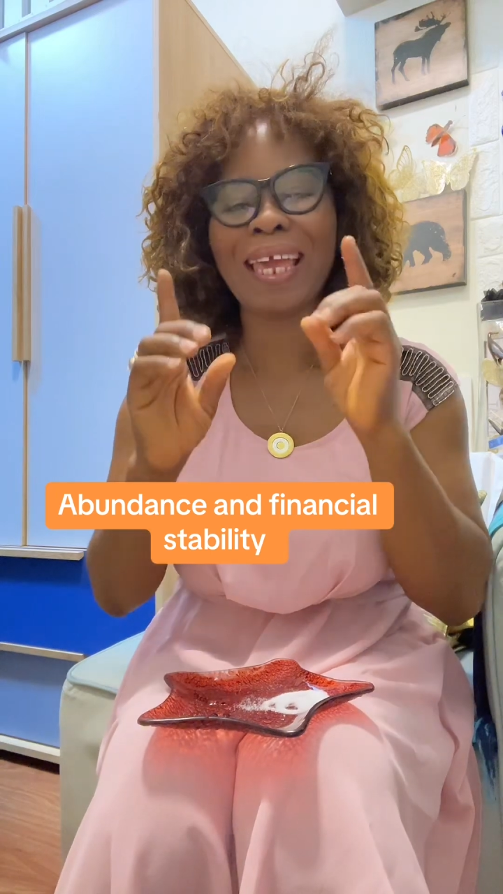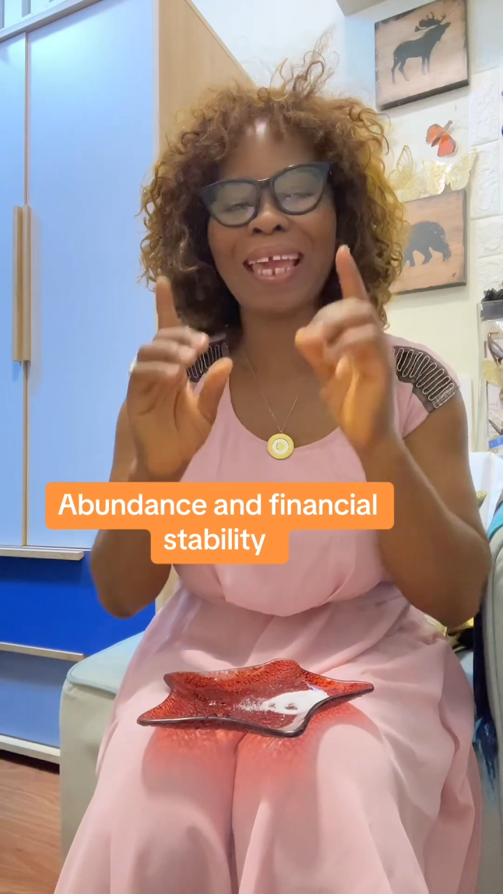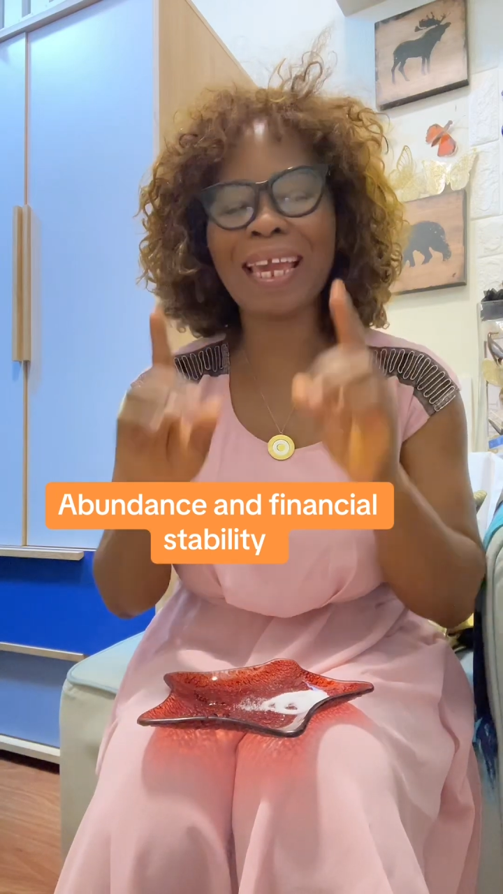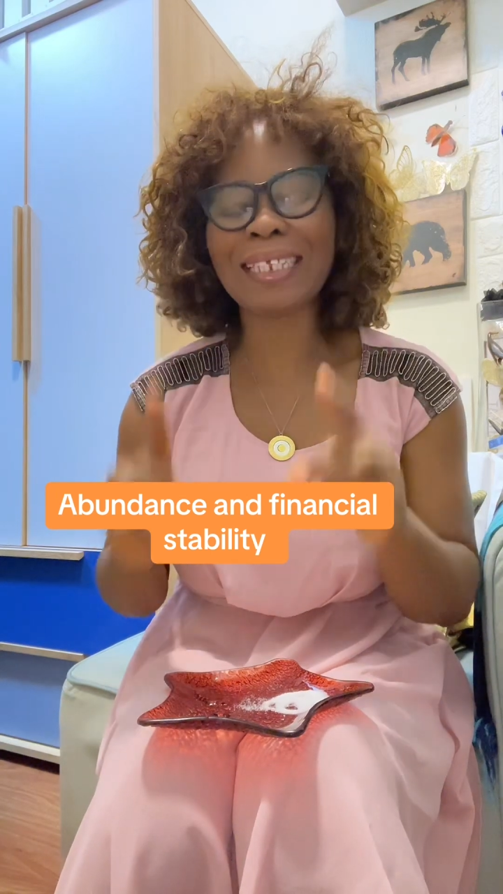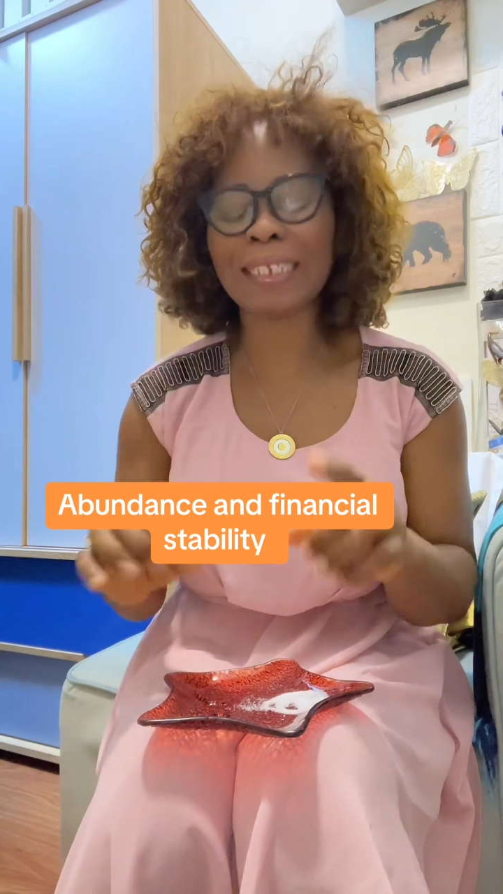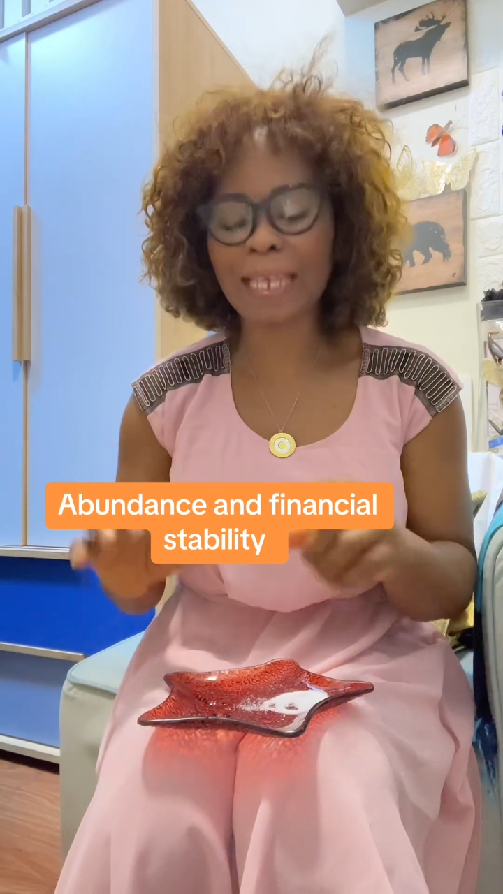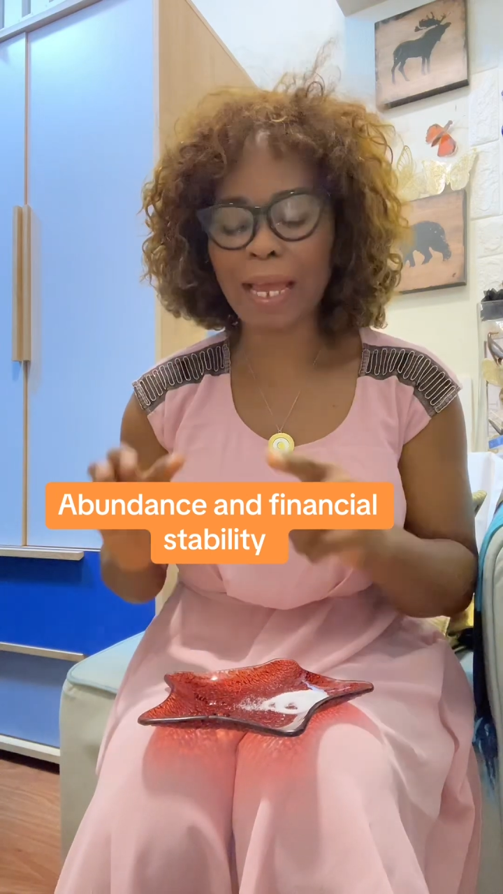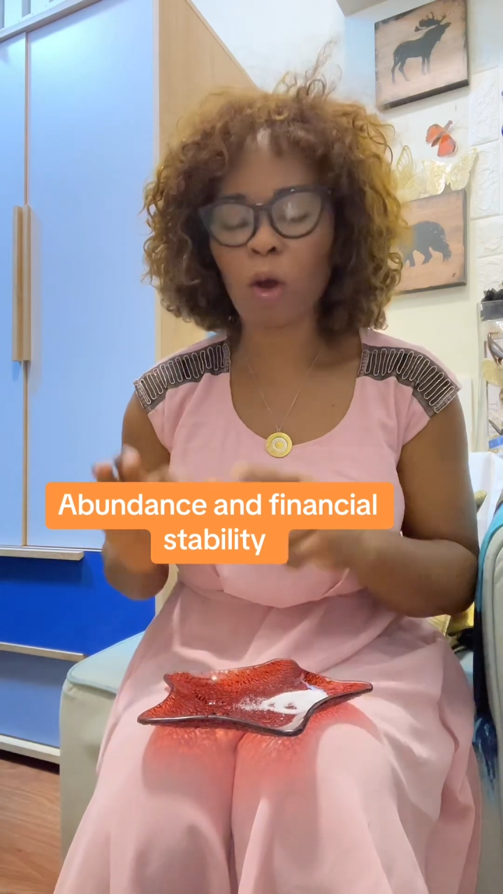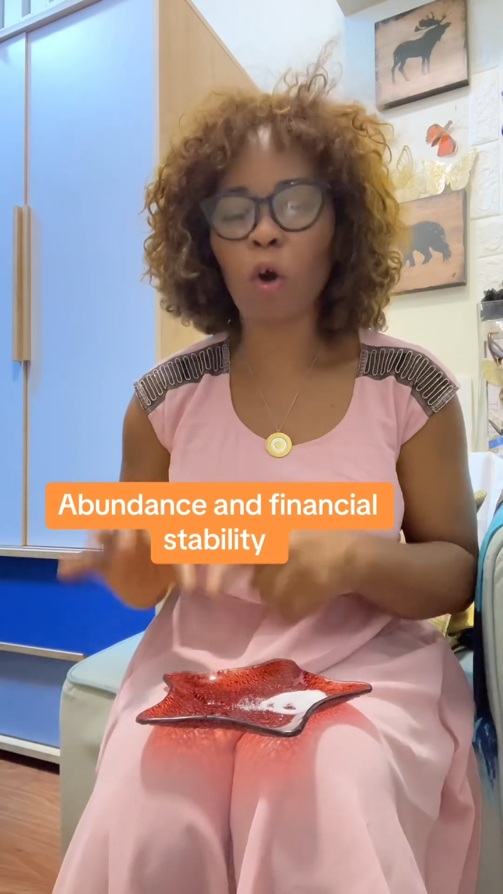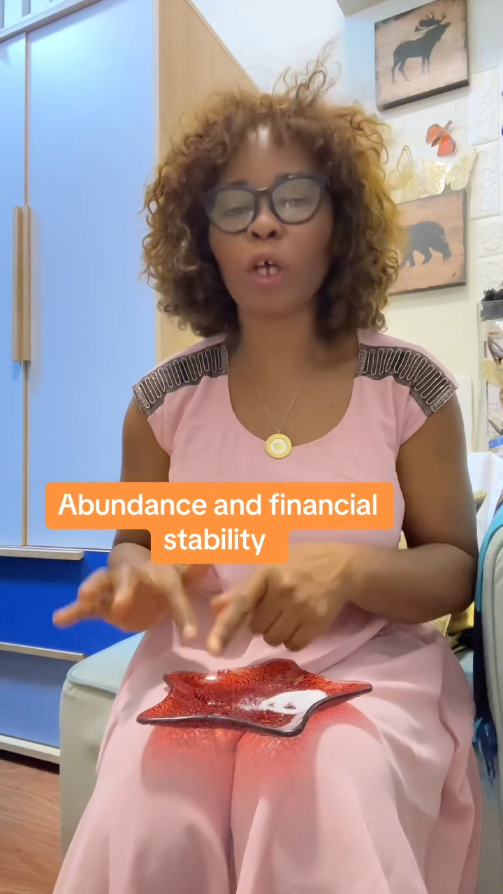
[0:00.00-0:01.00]
8
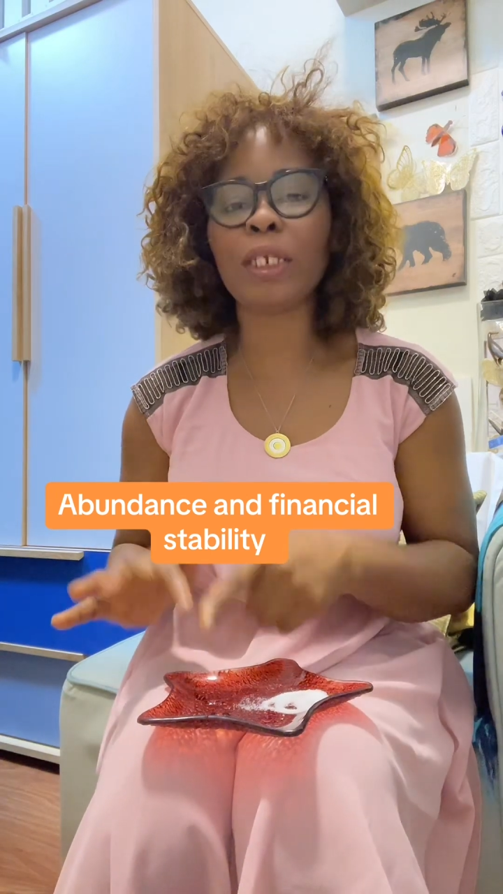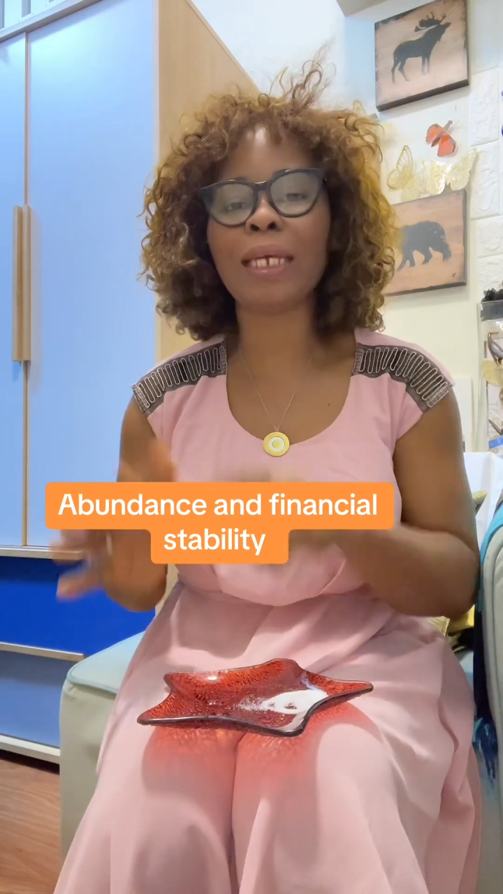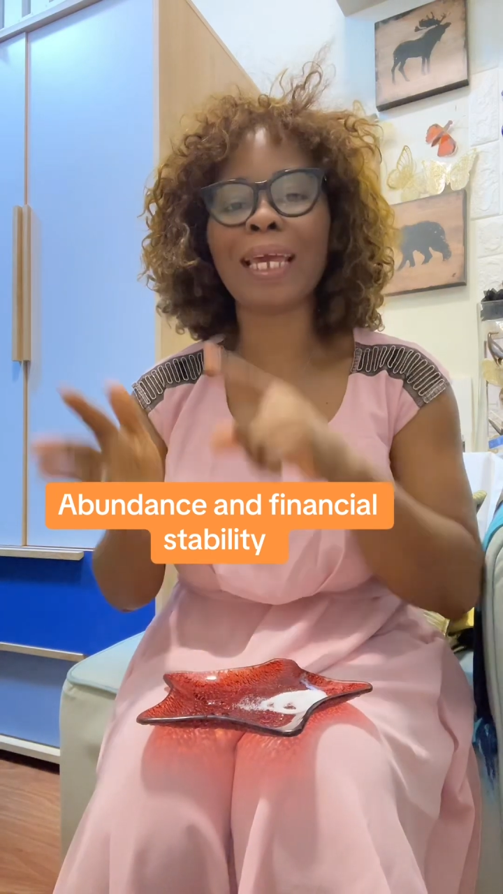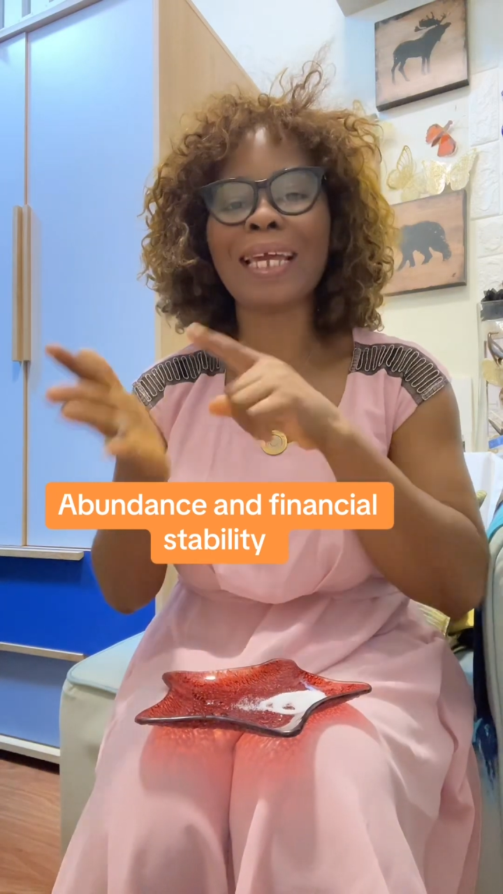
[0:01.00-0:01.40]
times. Honey